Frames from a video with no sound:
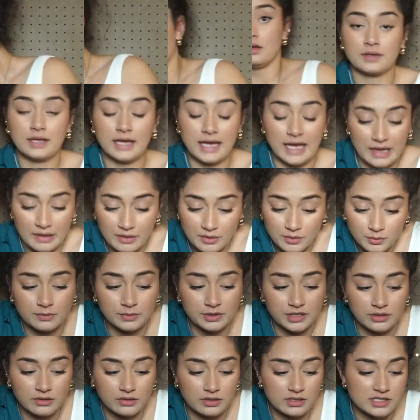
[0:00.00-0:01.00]
Okay,
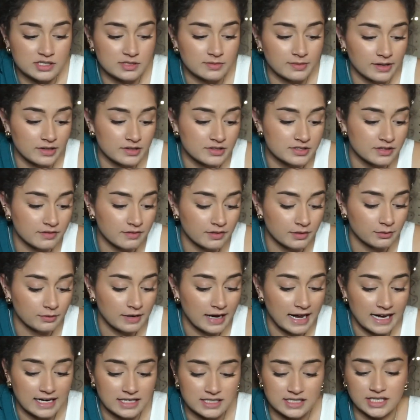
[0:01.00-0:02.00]
when you dispose of the
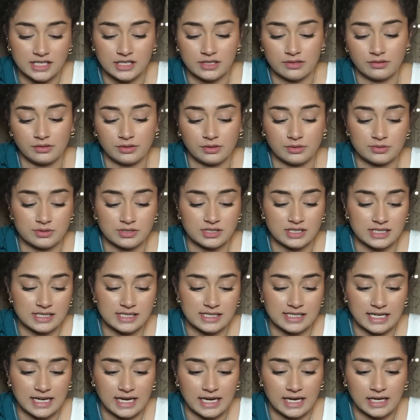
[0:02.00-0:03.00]
rags that you use to
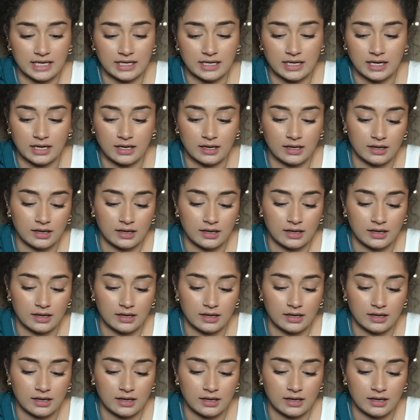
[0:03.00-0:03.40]
stain,